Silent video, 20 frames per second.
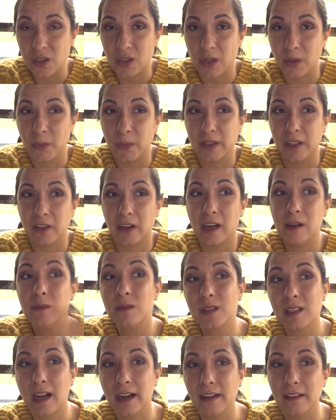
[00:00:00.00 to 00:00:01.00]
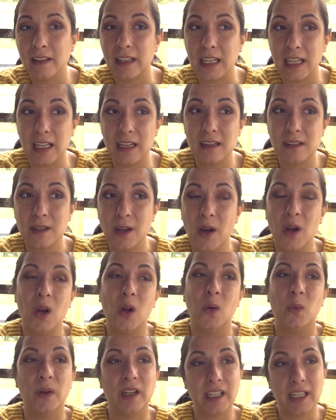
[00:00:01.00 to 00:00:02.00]
So when you're outside in the heat
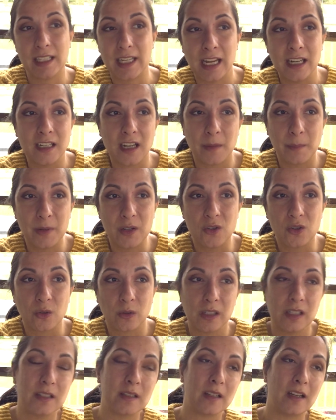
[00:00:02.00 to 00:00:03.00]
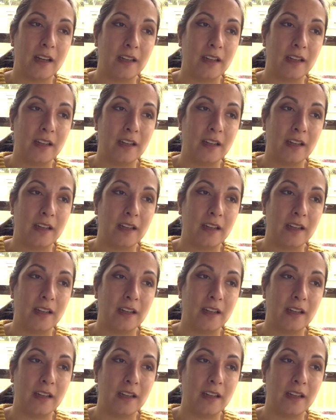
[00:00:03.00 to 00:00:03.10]
wearing a tank top and shorts